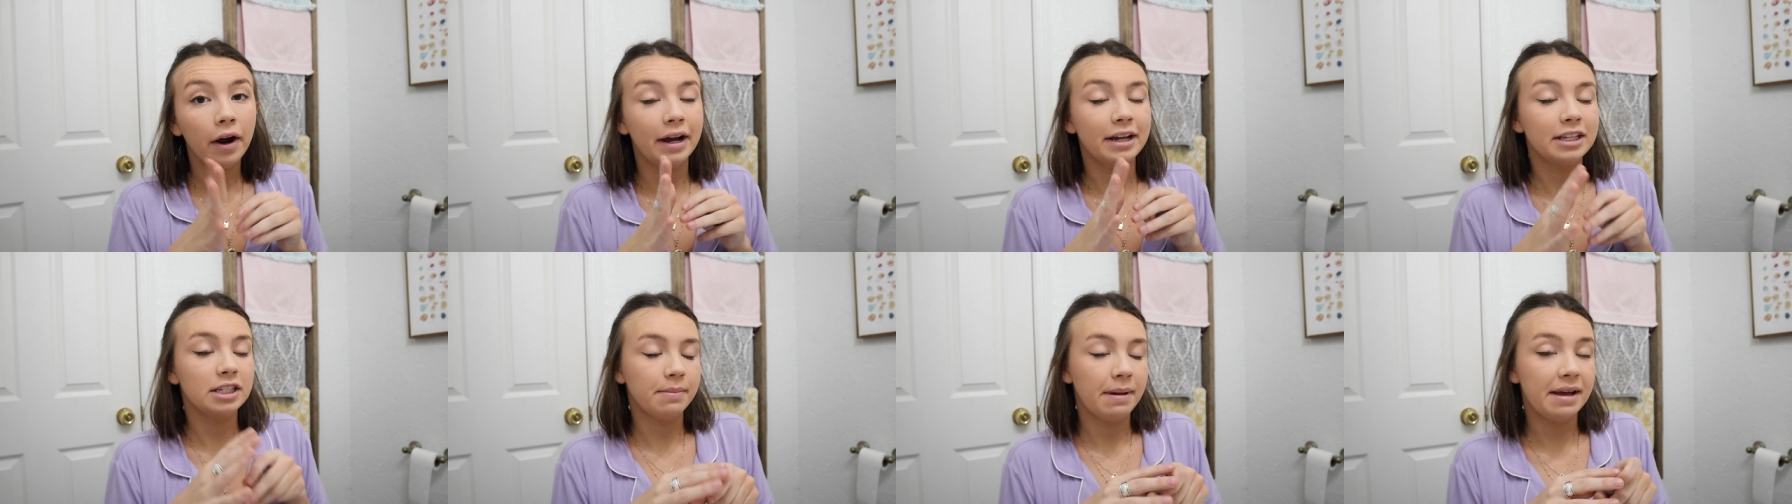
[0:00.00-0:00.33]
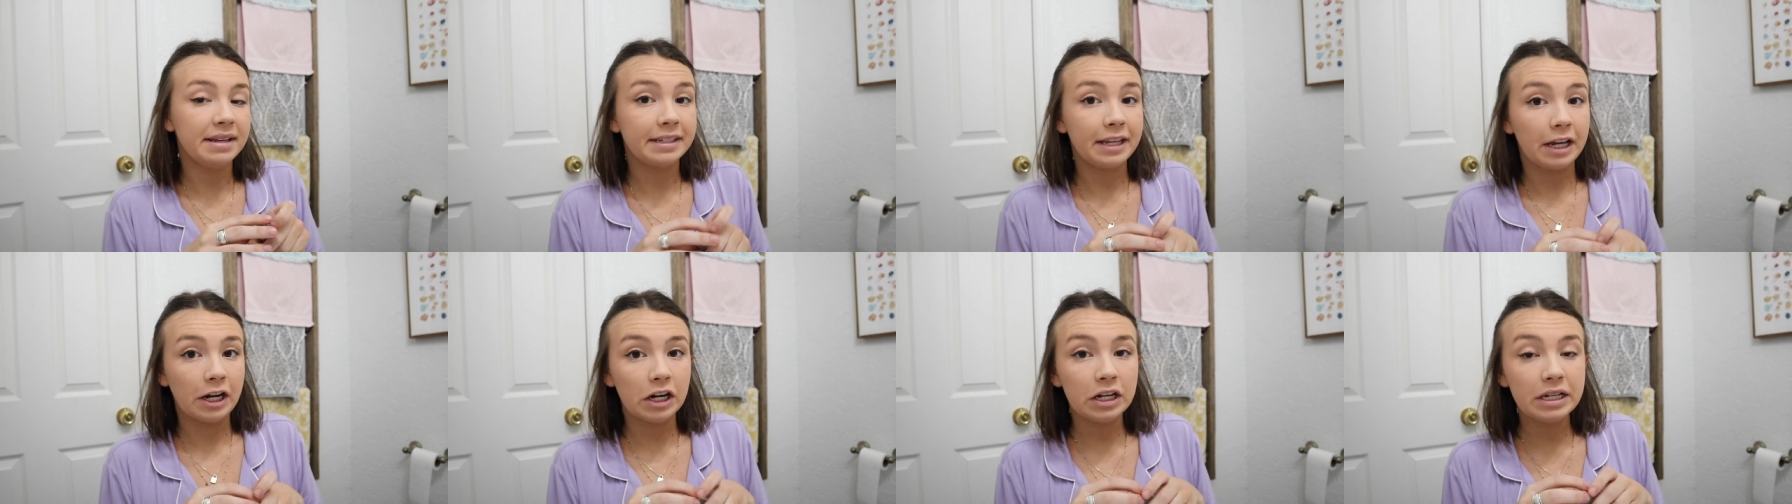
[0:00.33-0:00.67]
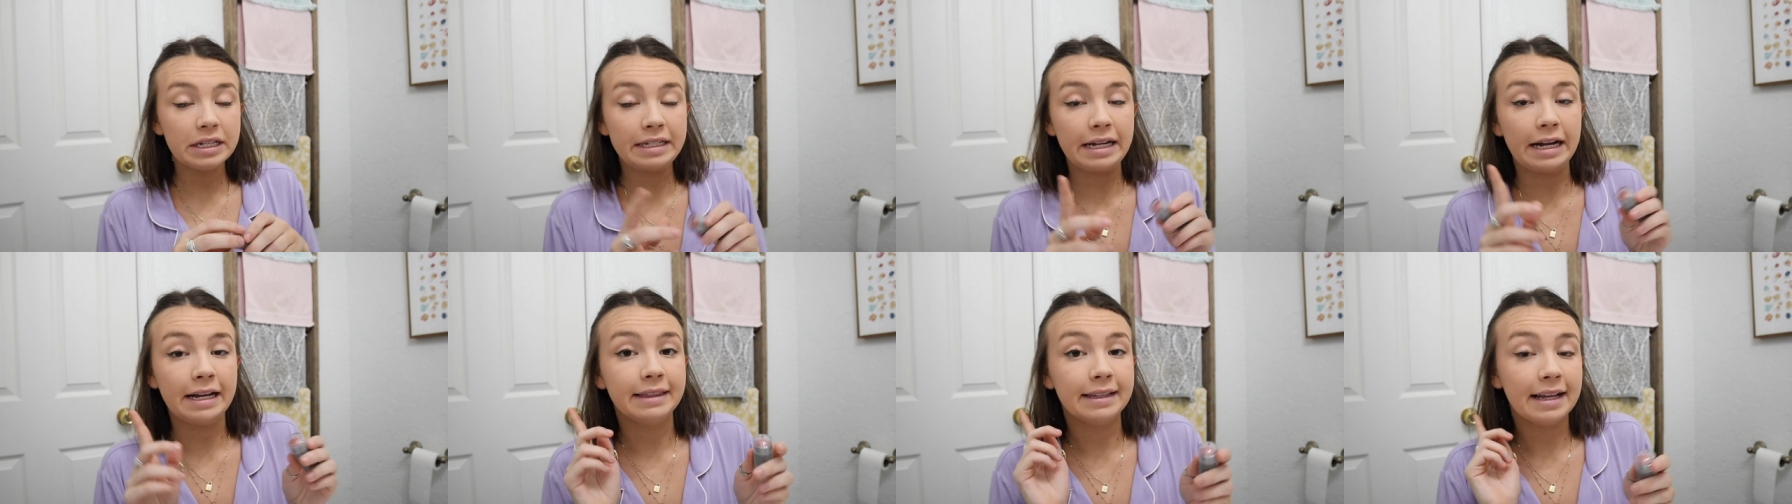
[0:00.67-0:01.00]
All right, so
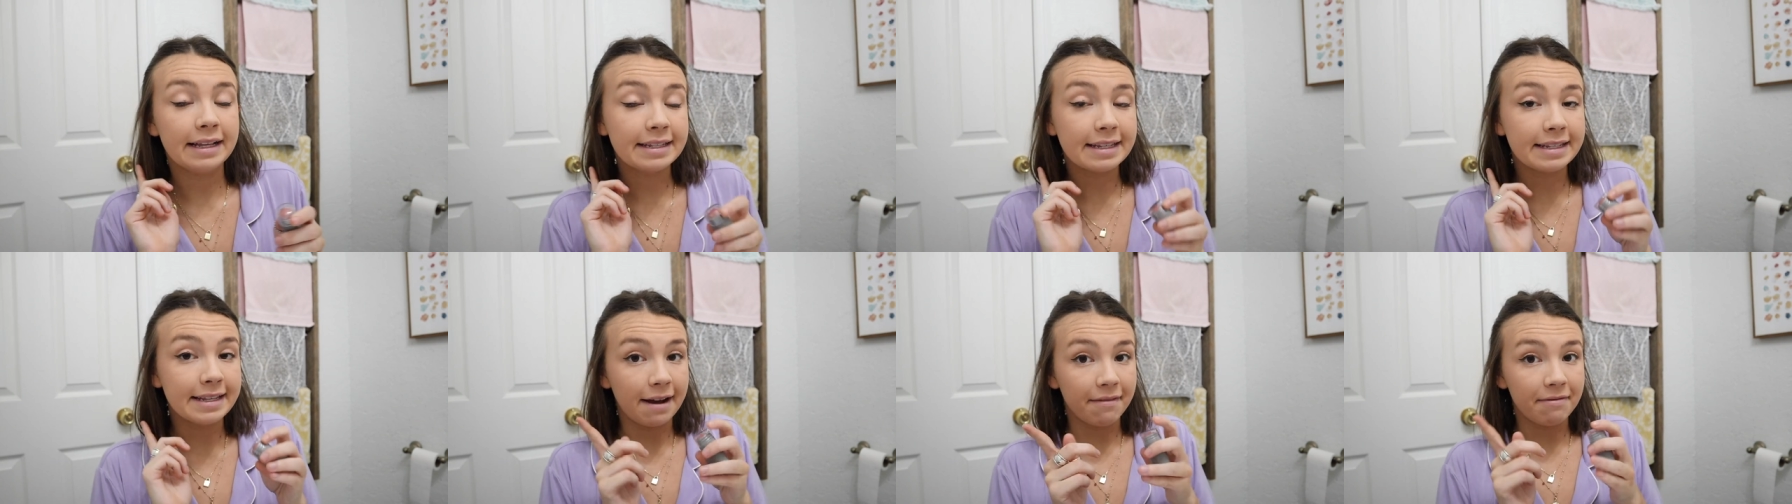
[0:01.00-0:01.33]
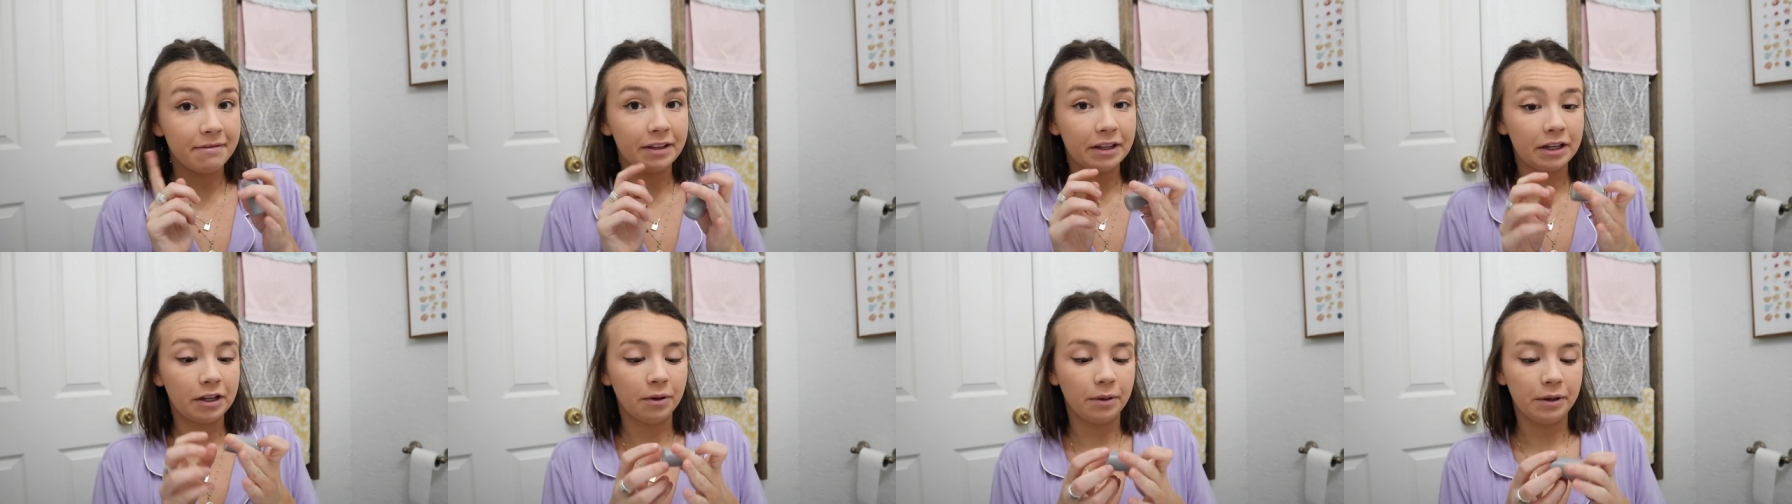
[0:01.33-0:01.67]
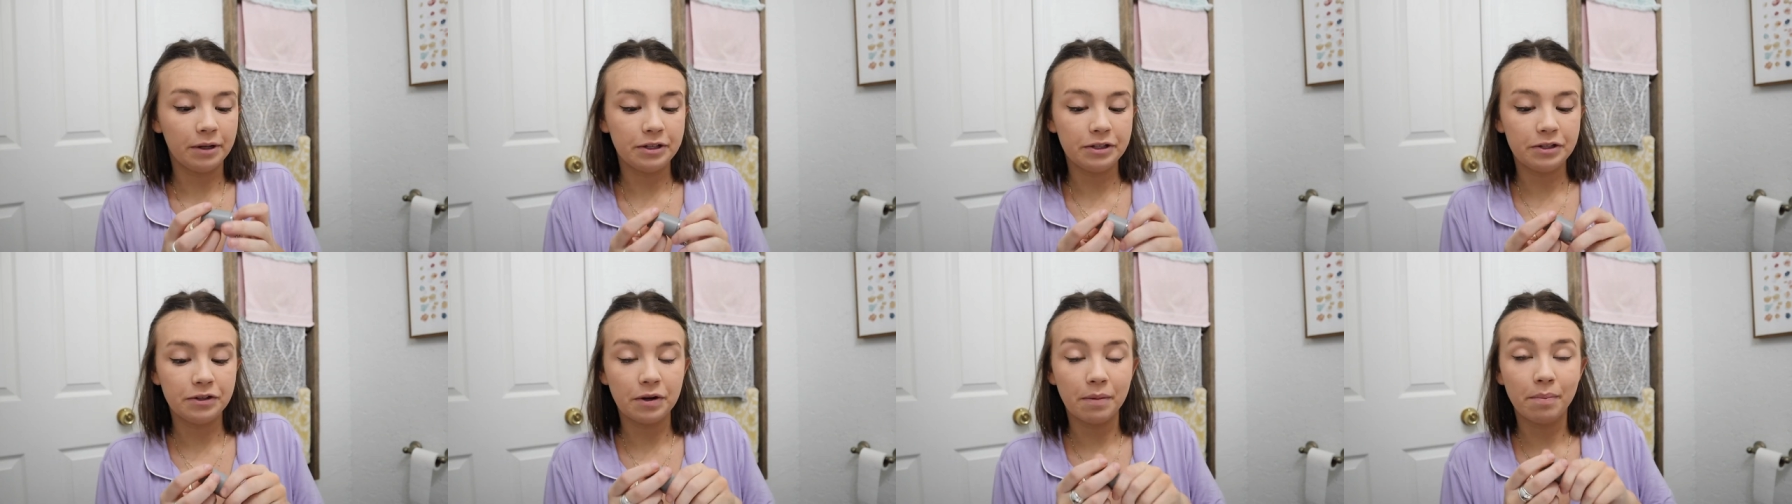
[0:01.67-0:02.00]
mascara is done. That's definitely
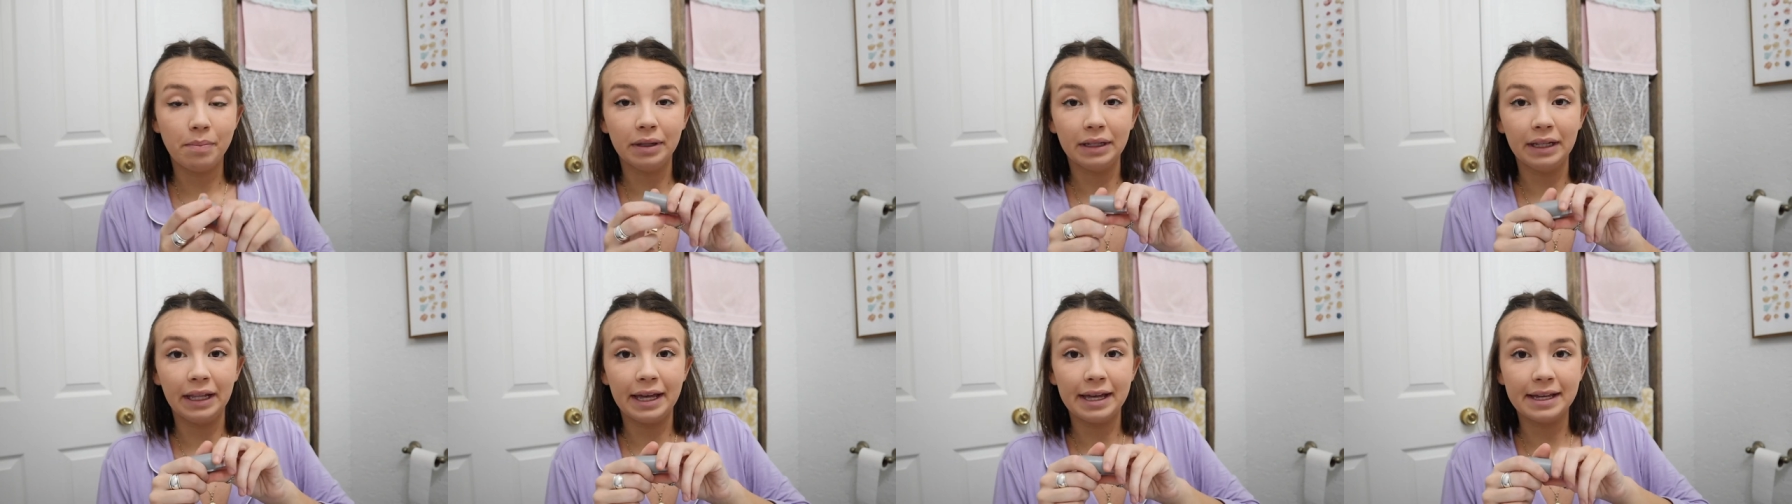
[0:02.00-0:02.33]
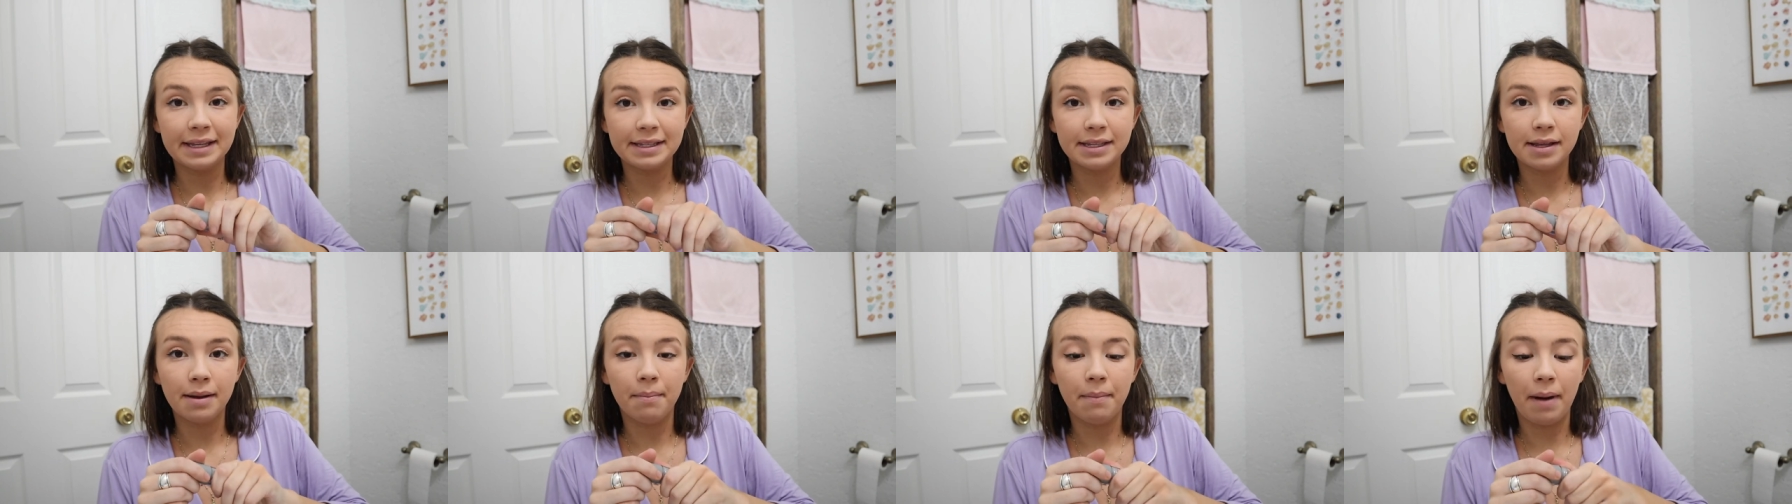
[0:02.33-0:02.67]
going to replace